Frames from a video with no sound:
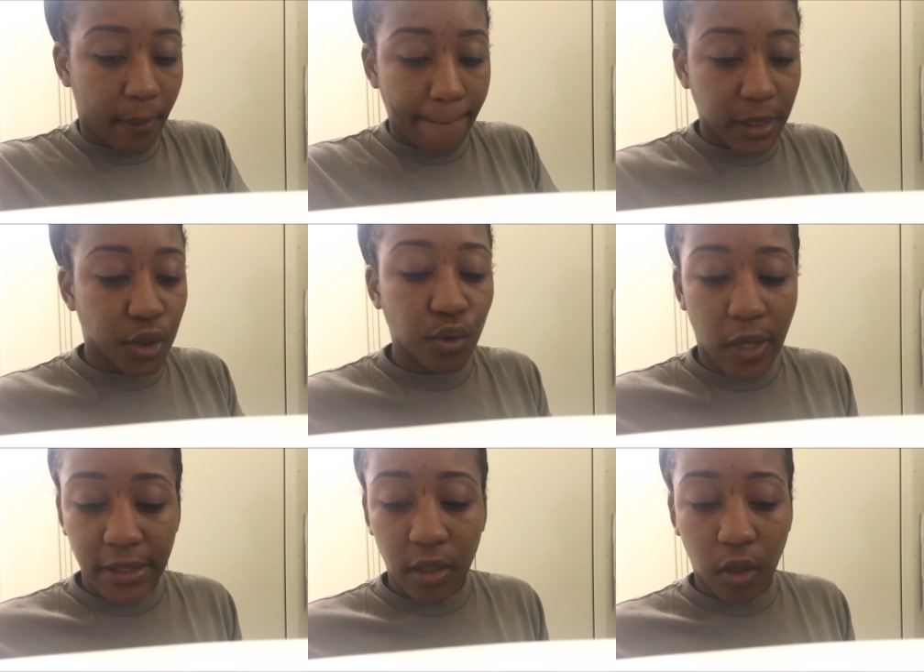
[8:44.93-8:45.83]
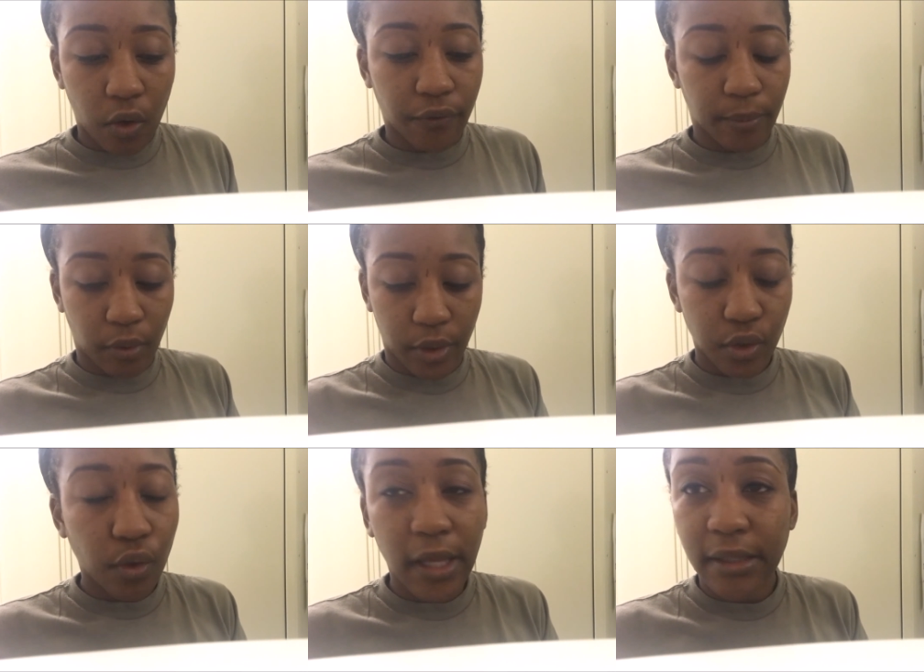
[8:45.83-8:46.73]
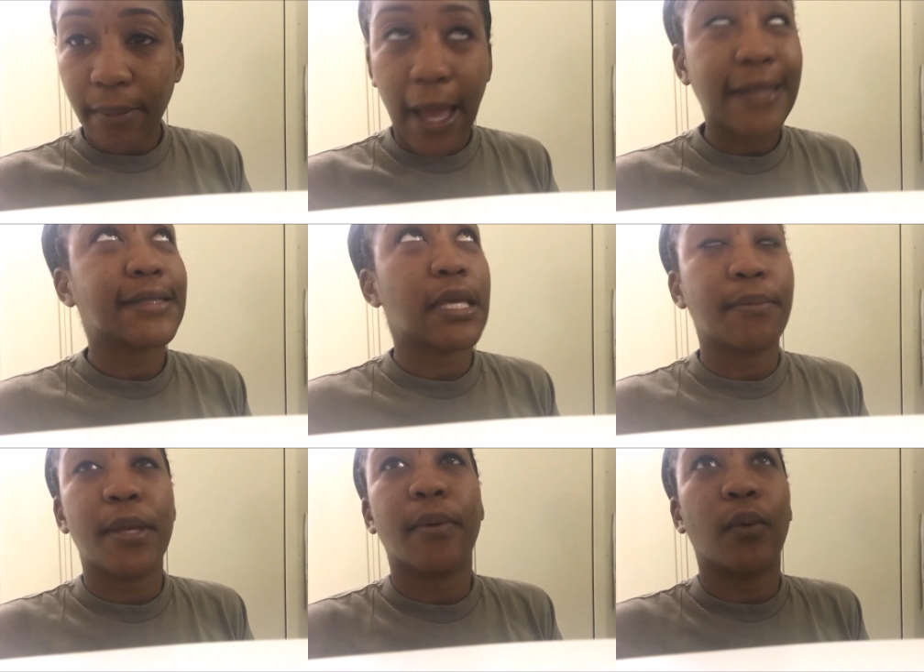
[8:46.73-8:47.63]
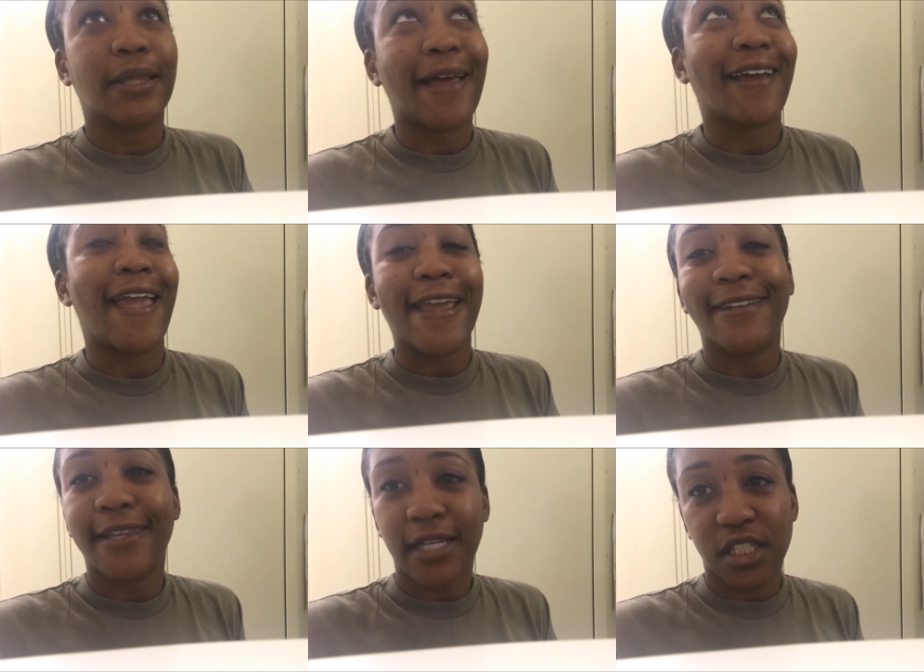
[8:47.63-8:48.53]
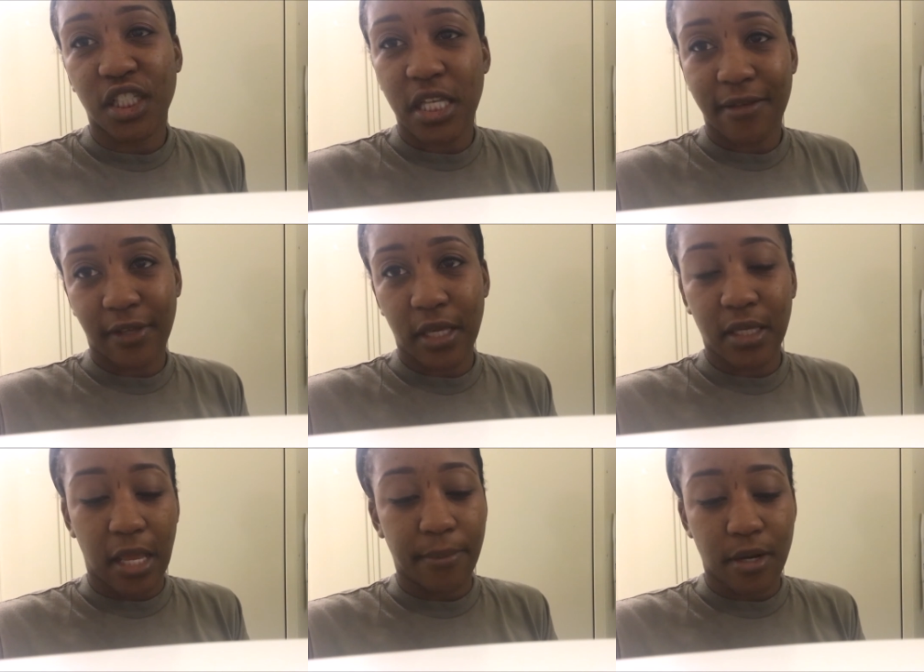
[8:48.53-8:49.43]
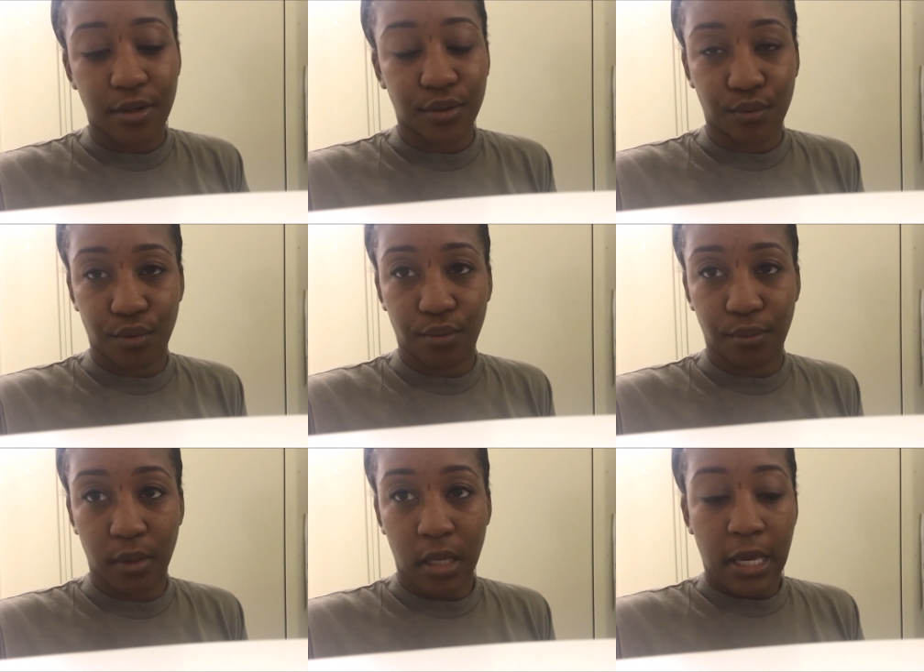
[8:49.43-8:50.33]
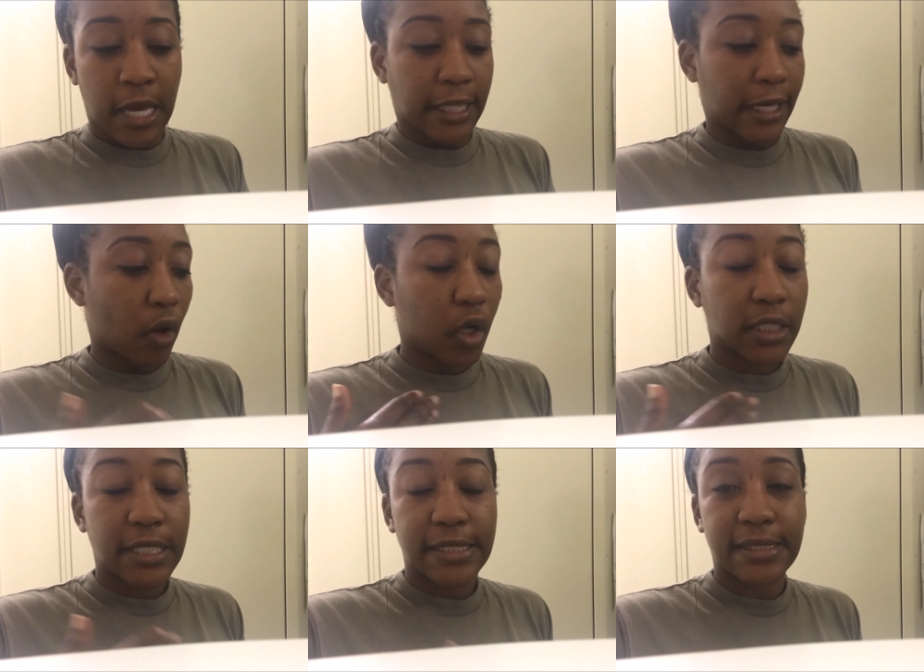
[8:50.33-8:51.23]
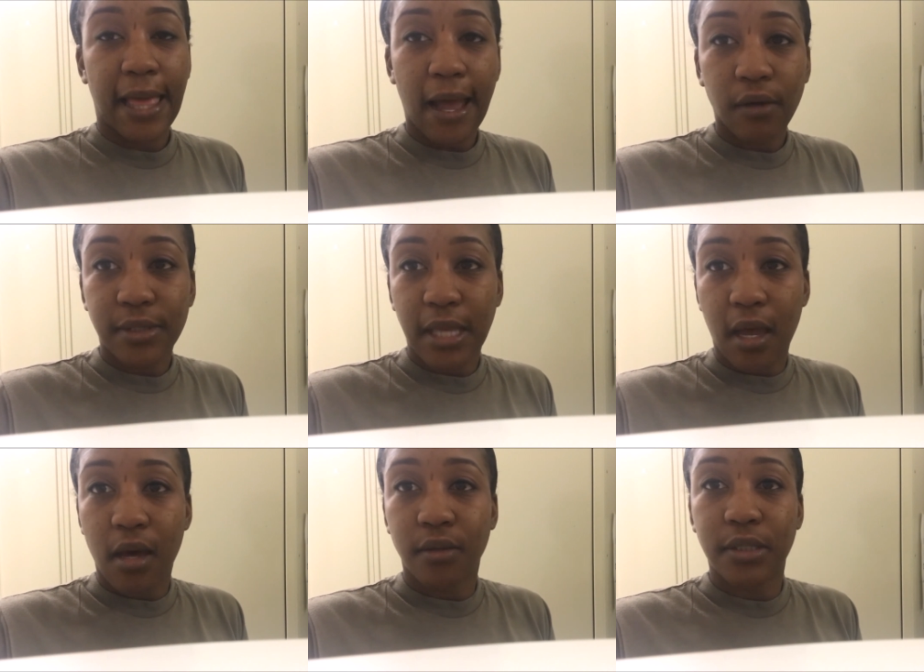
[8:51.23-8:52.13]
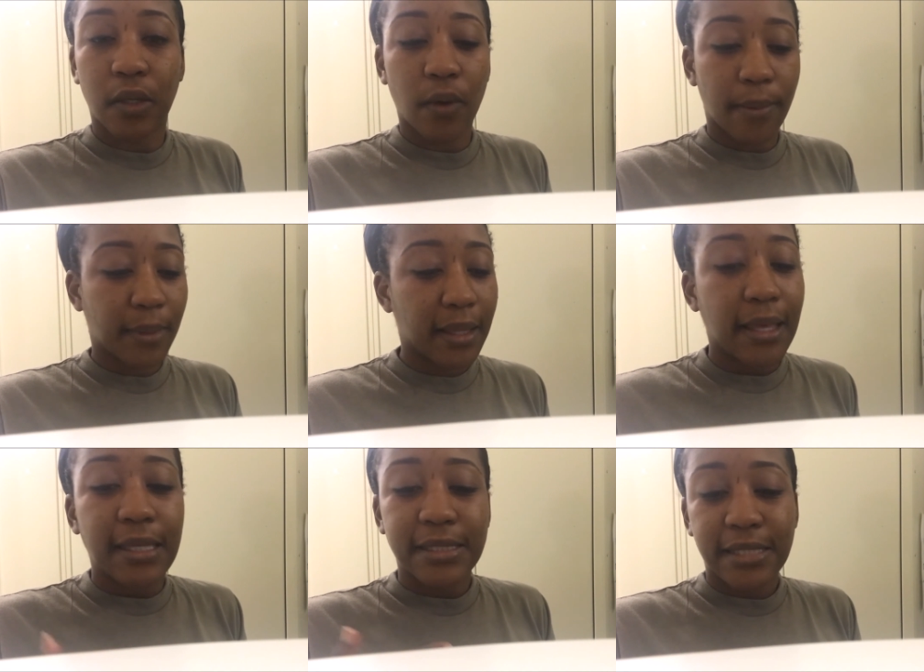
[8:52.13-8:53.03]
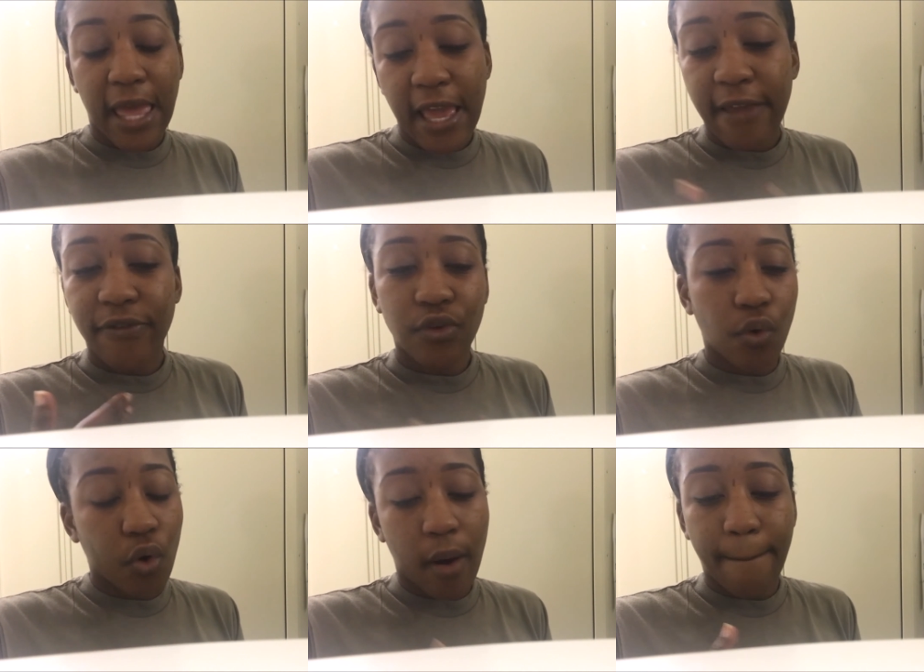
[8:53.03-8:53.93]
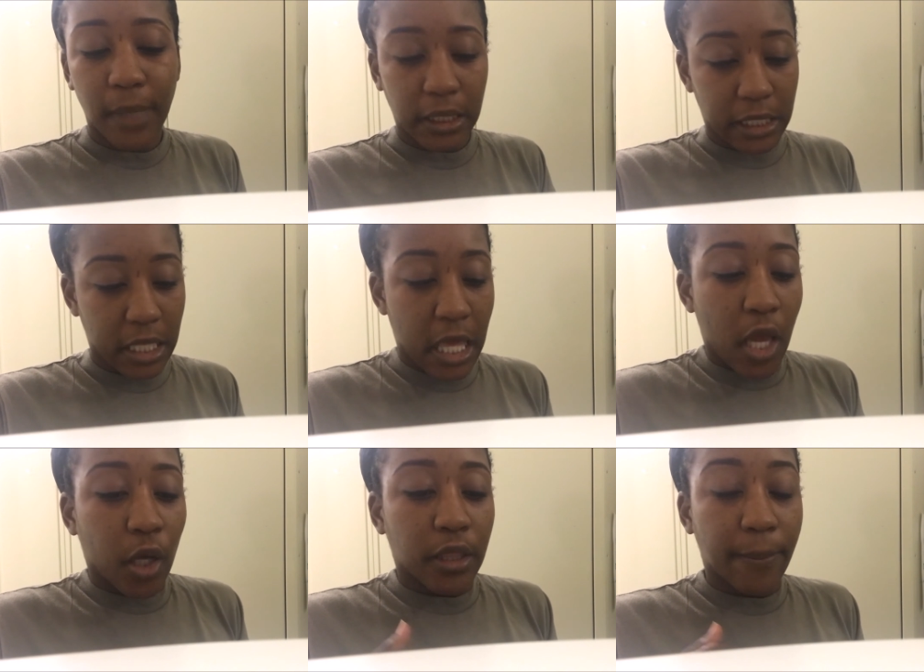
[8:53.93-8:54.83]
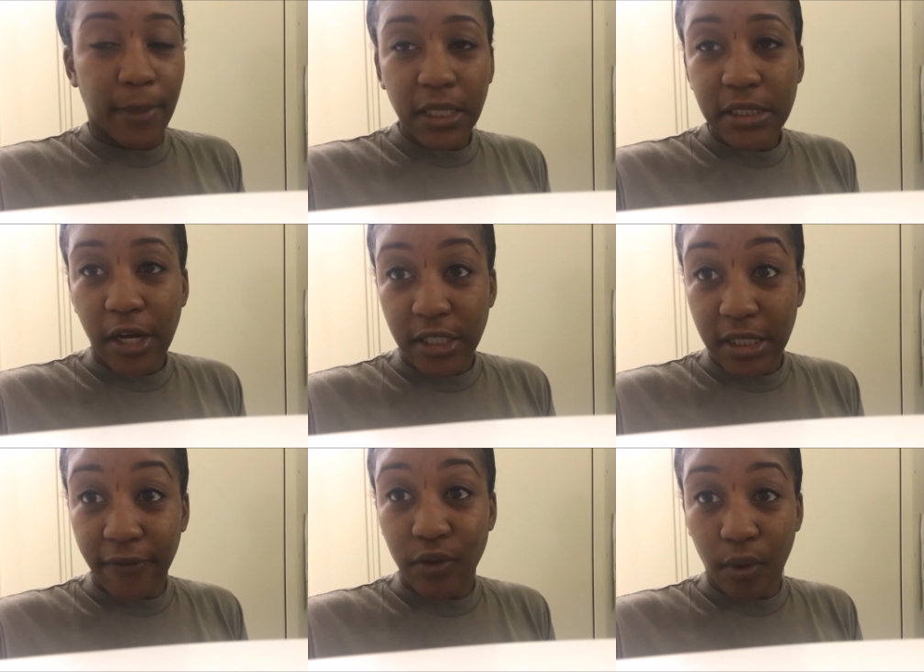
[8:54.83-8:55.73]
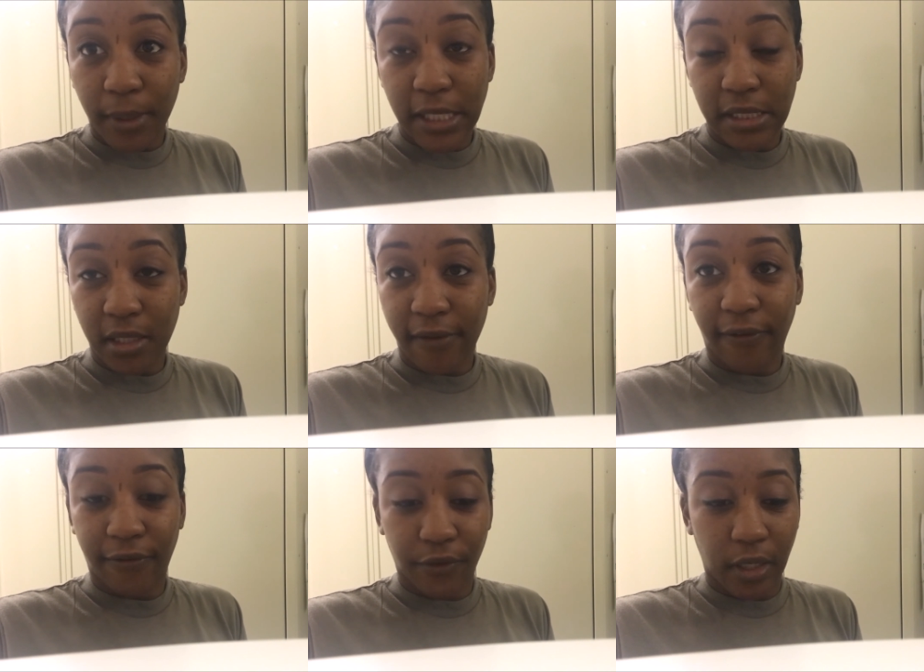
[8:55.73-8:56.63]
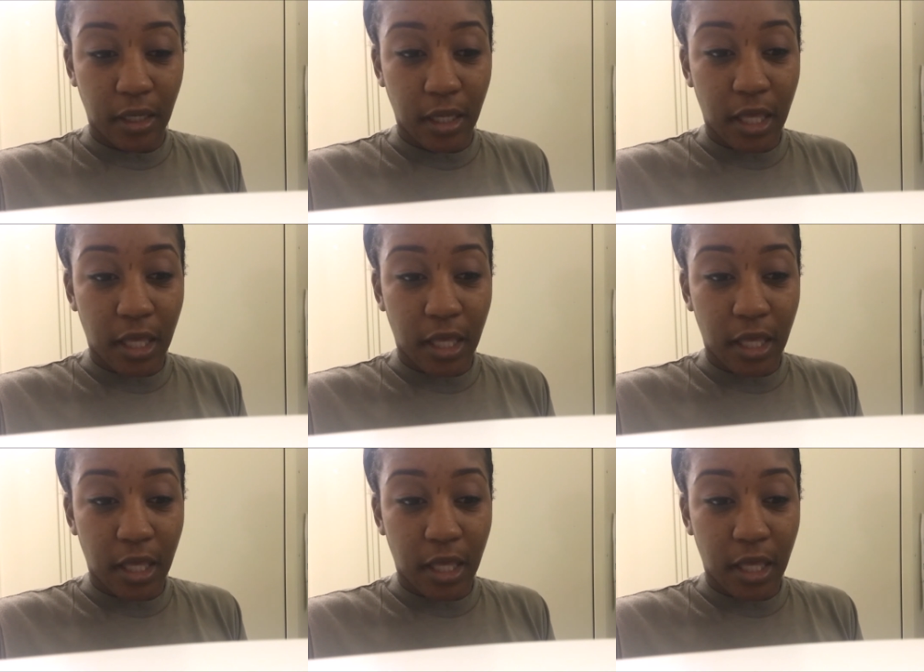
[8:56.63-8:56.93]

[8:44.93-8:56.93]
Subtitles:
But you don't have to go overboard. You don't have to buy. I've seen people with like an 80-inch TV in their barracks room. Like, all of these loud sounds, equipment. Save your money. The military is giving you a place to live for free.